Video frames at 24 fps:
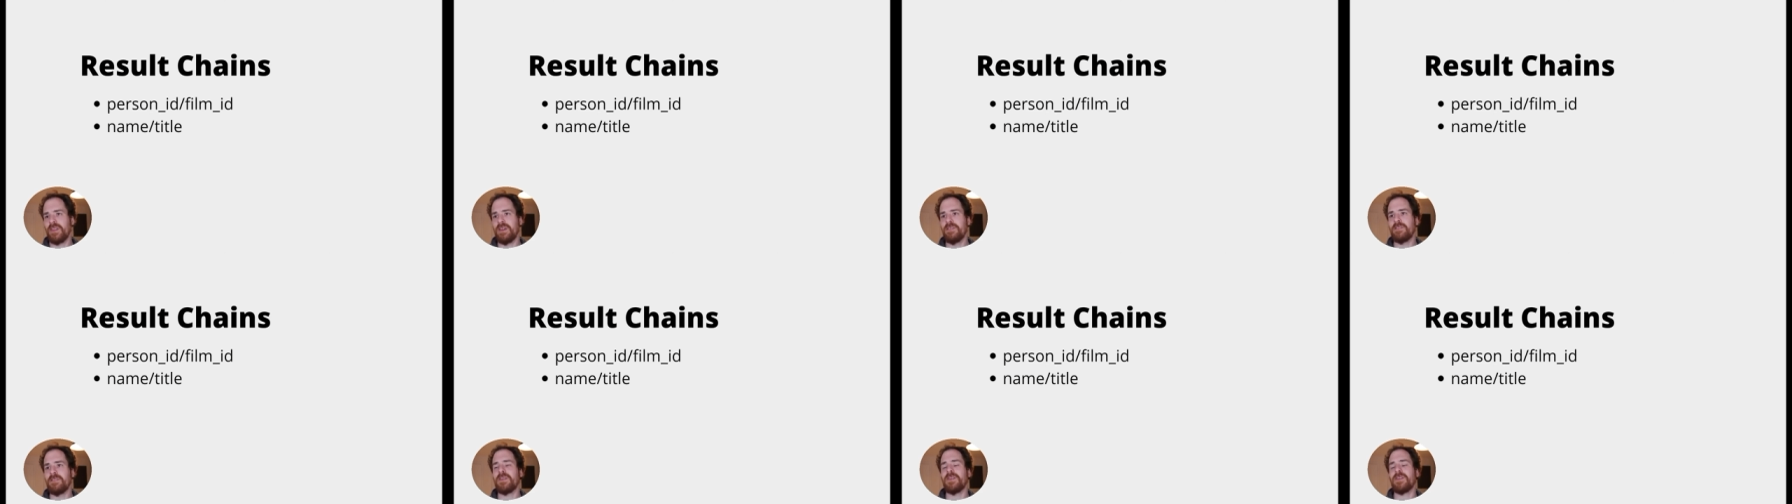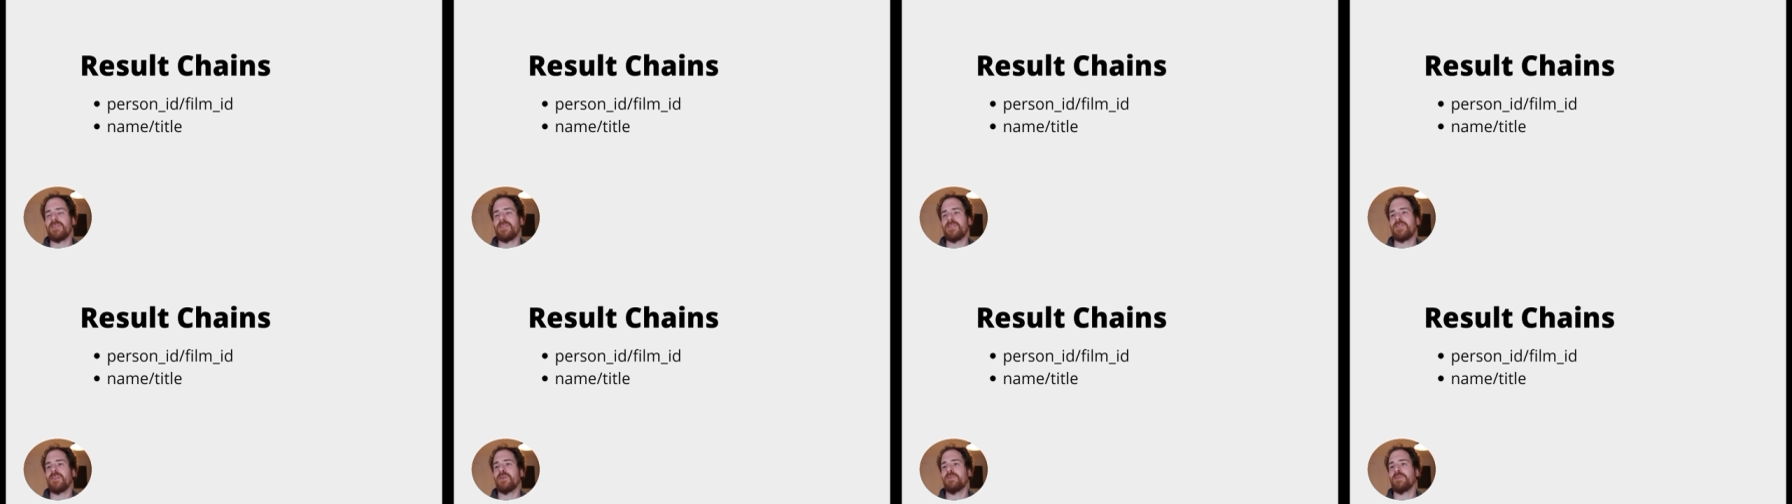If there
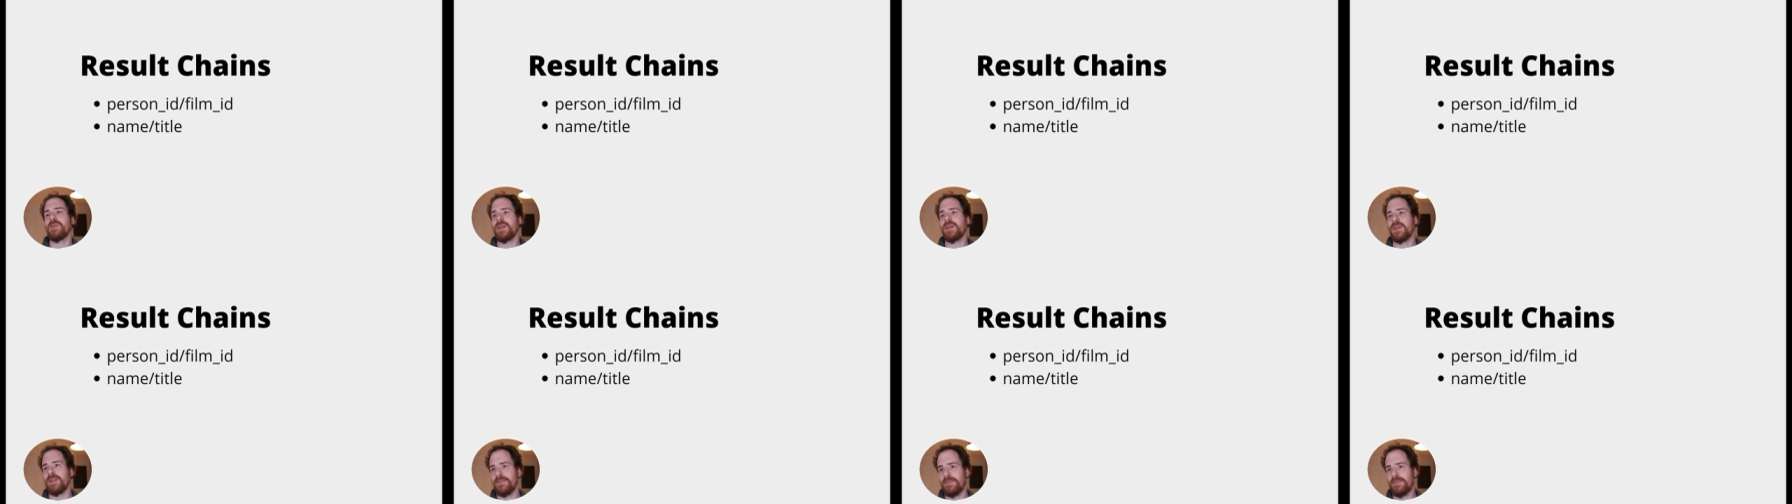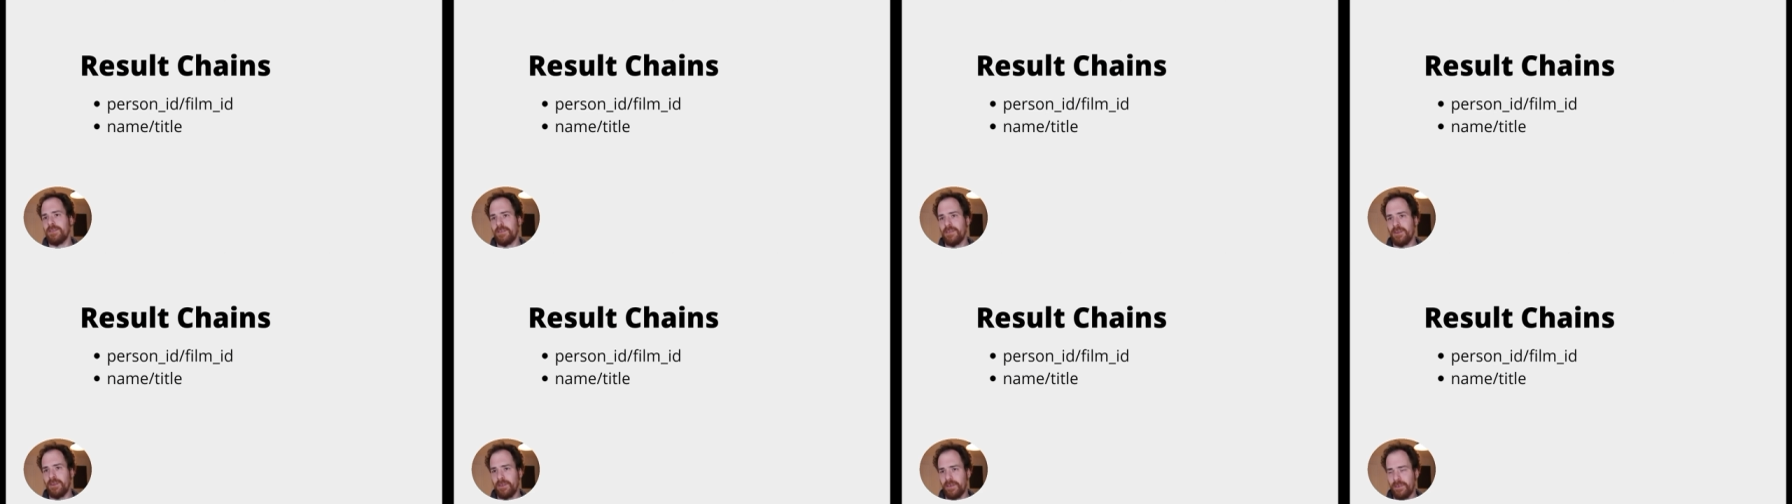is something in the
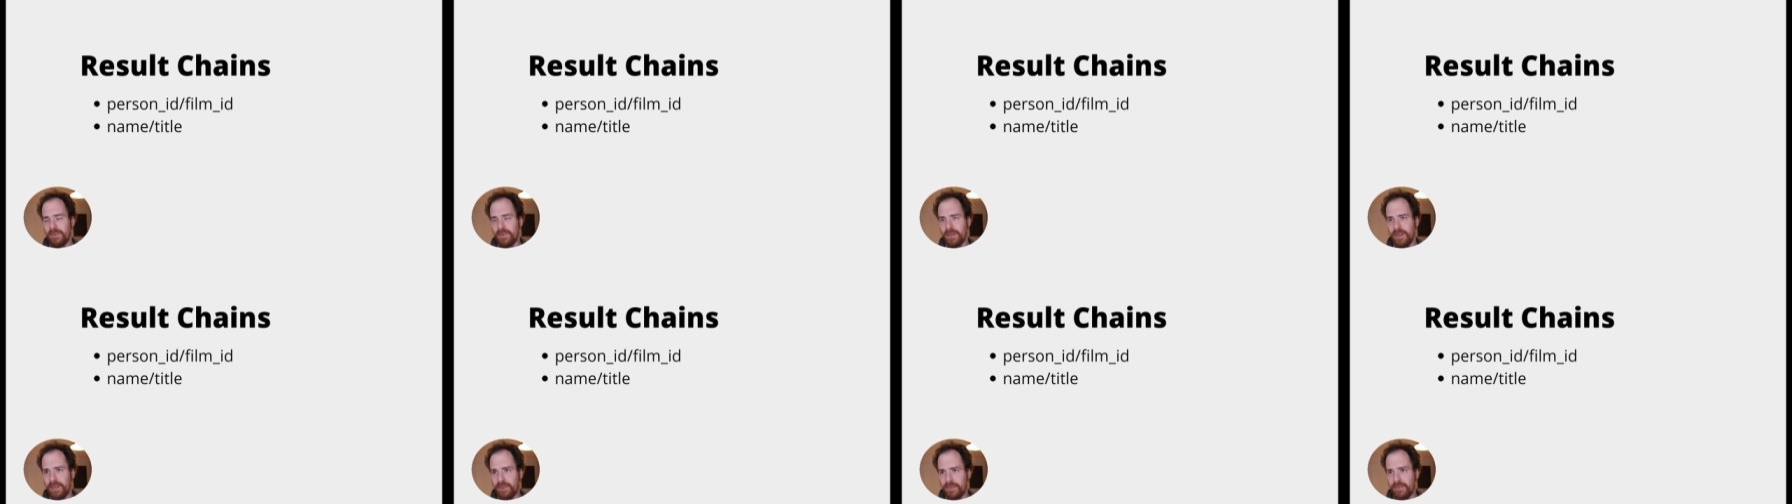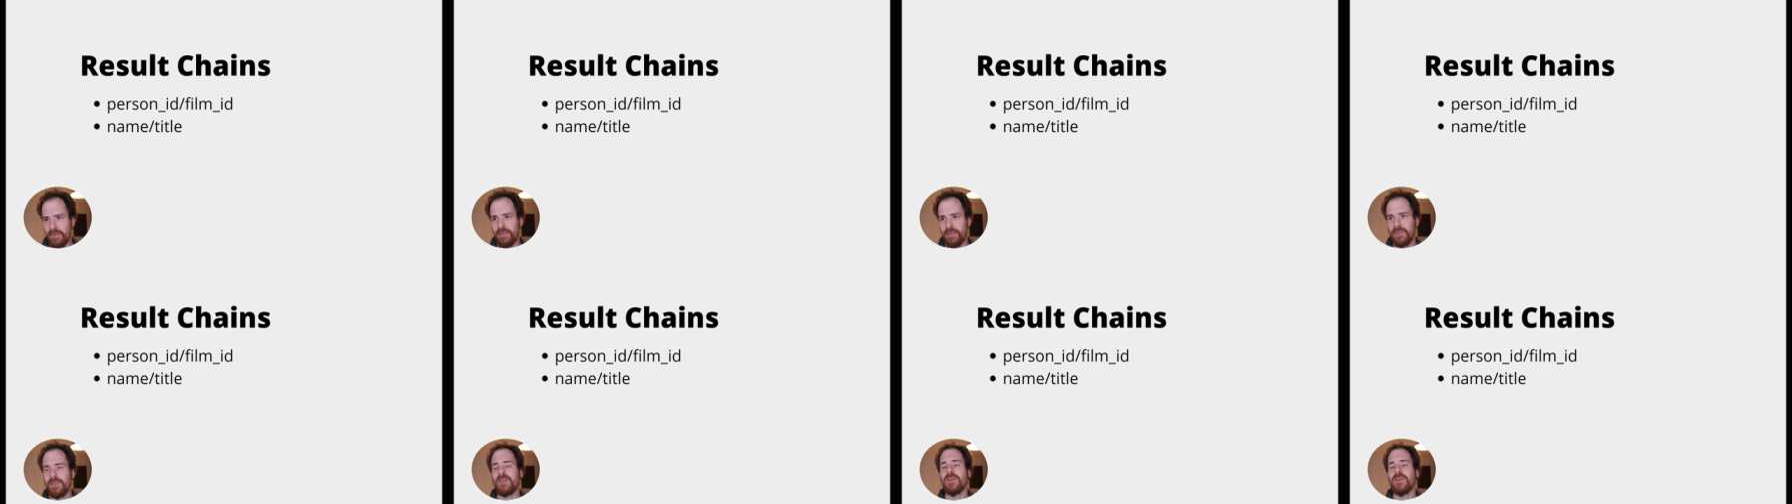result
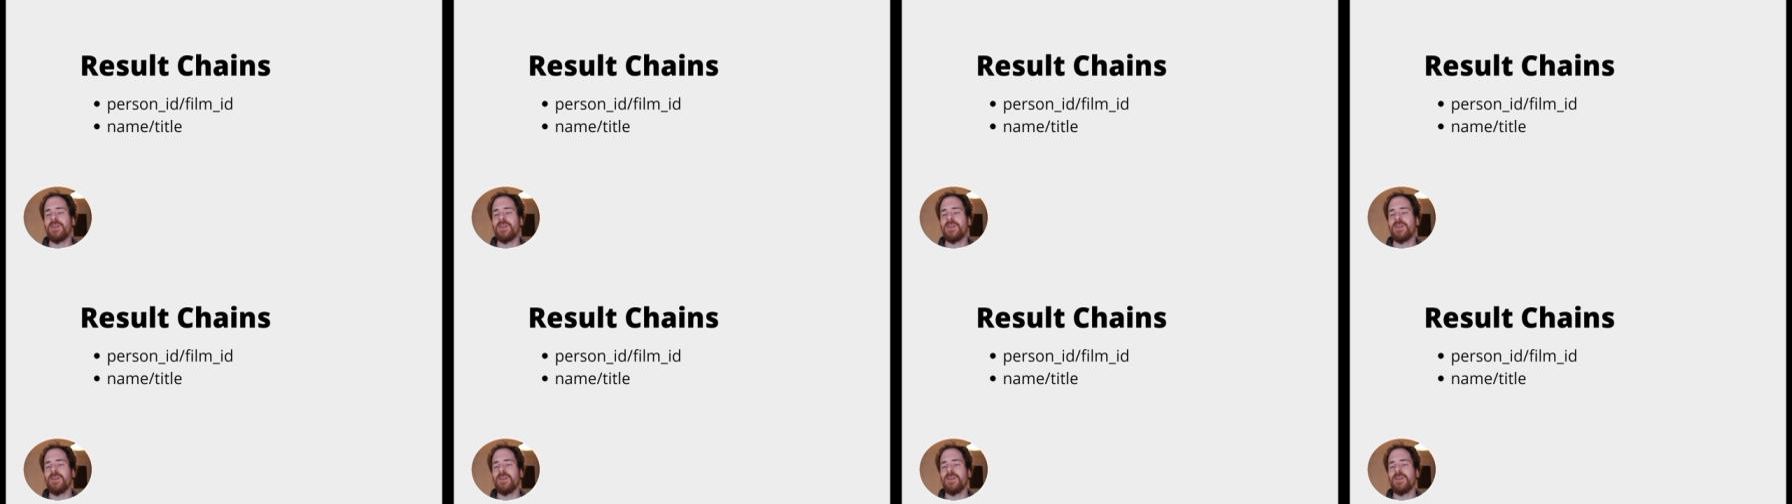chains,